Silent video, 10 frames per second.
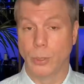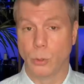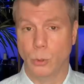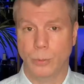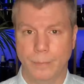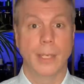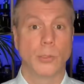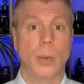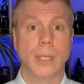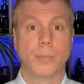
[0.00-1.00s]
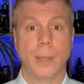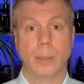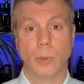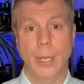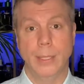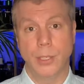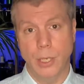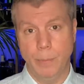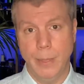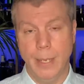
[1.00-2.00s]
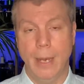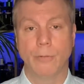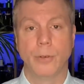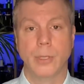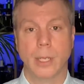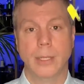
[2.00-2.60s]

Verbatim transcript: always cool. And that's why it's my number 8 cheapie, Alfred